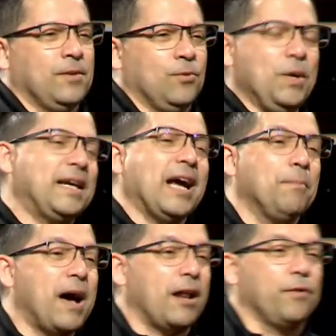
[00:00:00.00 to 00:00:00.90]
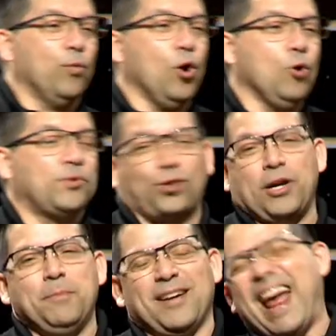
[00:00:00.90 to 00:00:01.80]
We come out of the womb
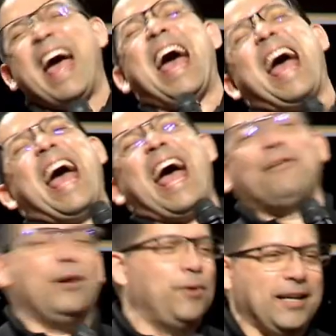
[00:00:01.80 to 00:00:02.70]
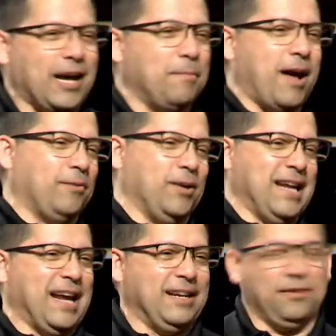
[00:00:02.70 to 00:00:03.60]
screaming, ah, we already come out with
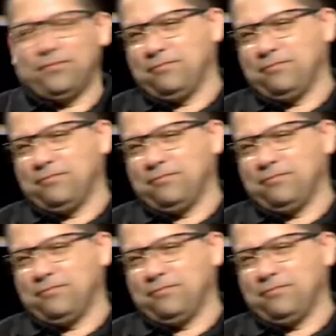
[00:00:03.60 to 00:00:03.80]
negative.